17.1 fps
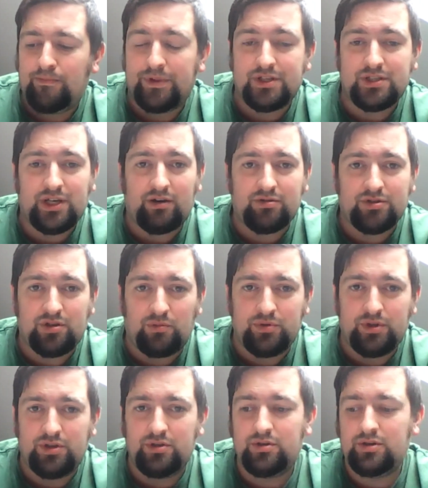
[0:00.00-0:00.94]
Sarah's gone with
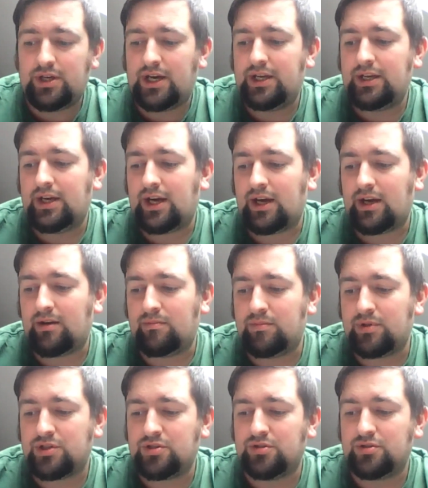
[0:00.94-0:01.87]
the New Day, and my
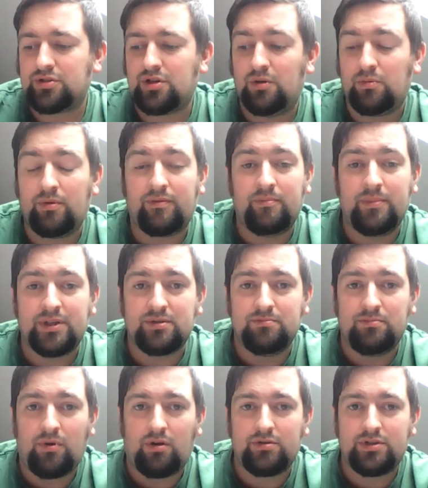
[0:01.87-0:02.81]
son's gone with Miz and
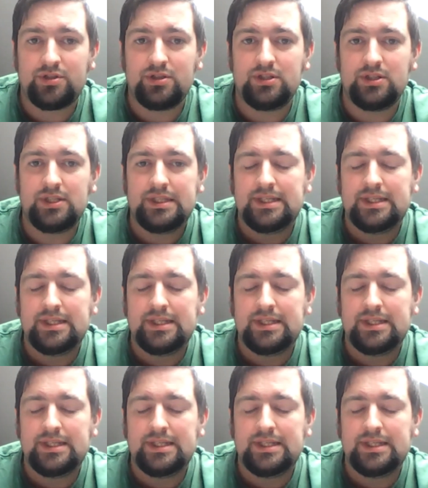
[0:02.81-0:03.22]
Morrison.